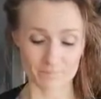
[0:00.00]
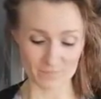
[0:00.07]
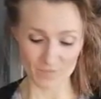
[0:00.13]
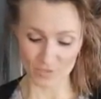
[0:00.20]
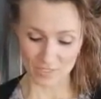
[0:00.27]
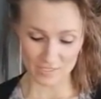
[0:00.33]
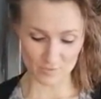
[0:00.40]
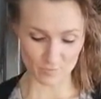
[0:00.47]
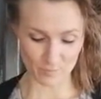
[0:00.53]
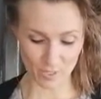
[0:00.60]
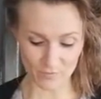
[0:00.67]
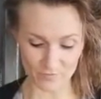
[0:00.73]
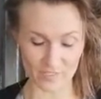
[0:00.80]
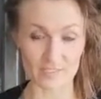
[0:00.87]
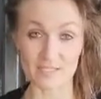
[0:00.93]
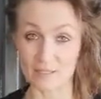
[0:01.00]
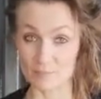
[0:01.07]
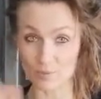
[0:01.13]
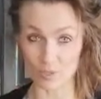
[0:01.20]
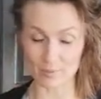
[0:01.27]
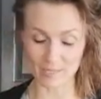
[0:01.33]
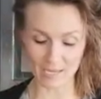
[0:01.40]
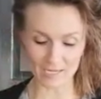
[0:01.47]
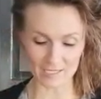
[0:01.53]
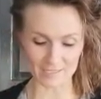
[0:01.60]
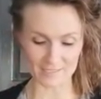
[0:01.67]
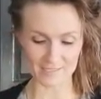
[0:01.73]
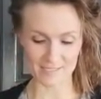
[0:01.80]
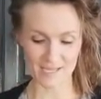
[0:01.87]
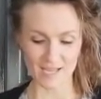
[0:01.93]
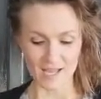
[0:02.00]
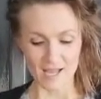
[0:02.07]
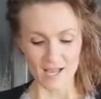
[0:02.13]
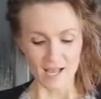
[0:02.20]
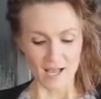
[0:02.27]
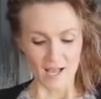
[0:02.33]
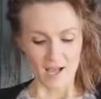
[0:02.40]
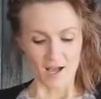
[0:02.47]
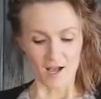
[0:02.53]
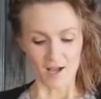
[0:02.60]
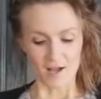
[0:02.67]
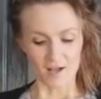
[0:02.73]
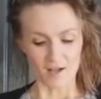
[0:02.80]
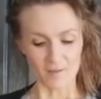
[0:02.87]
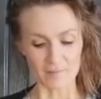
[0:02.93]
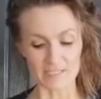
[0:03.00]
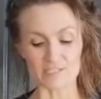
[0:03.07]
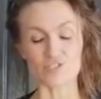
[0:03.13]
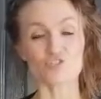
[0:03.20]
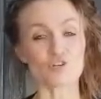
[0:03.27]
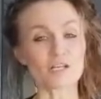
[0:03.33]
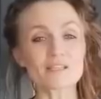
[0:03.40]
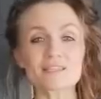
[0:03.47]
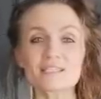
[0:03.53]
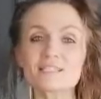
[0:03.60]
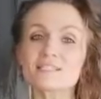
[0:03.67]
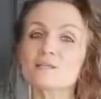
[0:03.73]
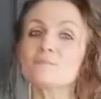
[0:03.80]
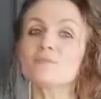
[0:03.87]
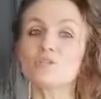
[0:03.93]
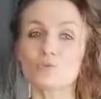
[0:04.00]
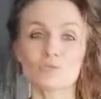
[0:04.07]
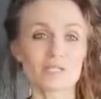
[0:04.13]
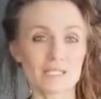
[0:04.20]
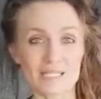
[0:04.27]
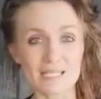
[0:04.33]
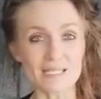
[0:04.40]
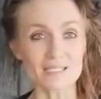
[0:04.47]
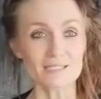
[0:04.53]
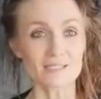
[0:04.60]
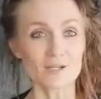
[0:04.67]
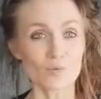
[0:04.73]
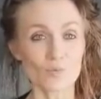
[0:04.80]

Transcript: So that's perfect in probiotics. It strengthens immunity,